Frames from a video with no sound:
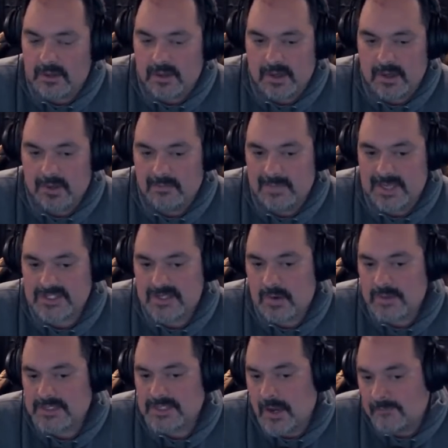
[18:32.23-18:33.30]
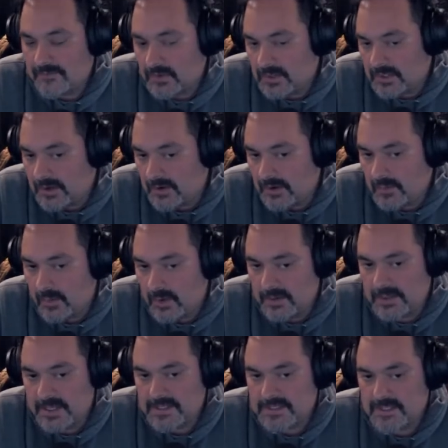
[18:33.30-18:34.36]
Um, it's always helpful to carry one of
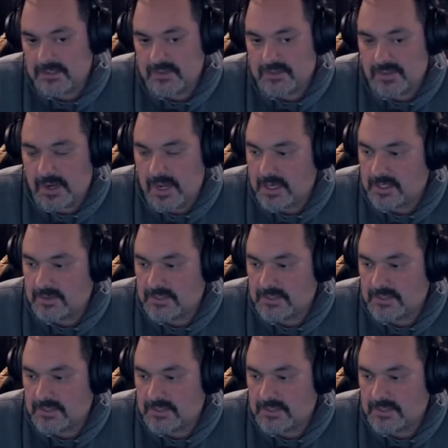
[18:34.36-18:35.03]
these in your truck